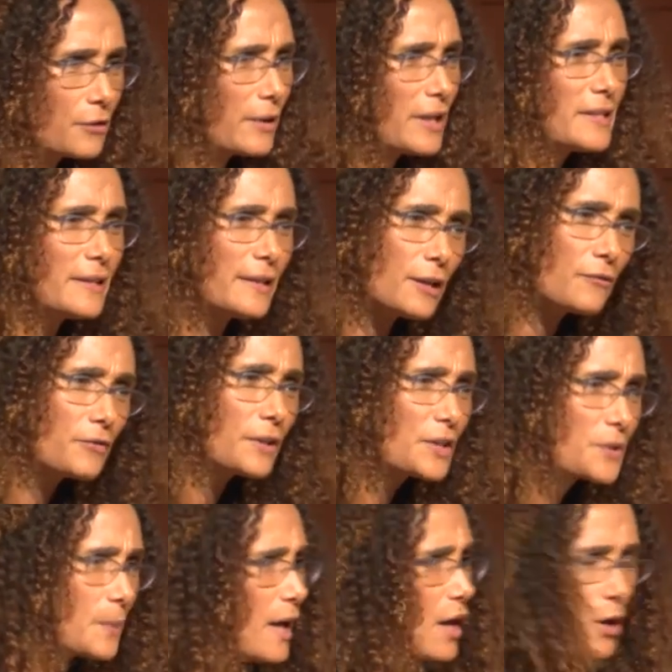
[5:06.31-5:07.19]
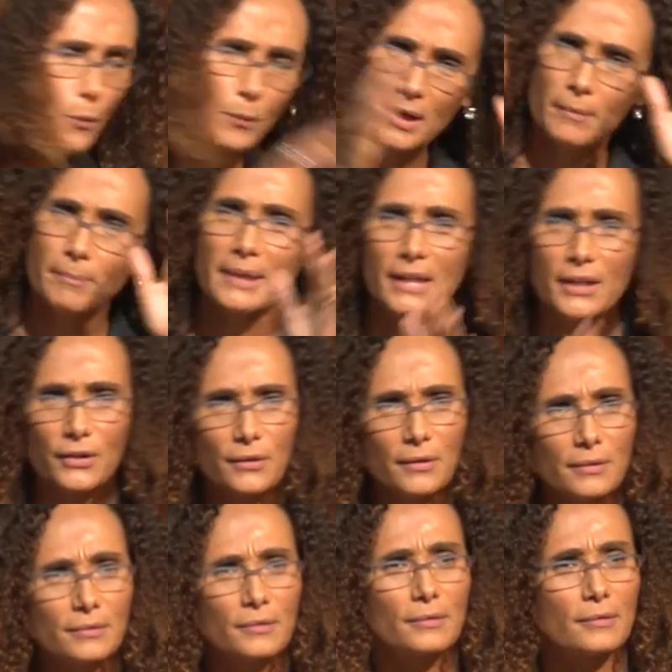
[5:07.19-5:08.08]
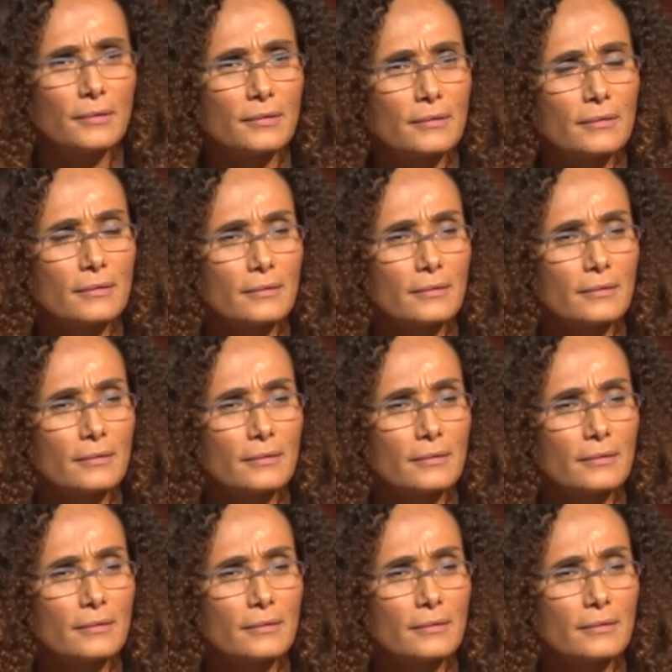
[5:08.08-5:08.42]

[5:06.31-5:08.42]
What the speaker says: crazy thing for this one, we'll be cool.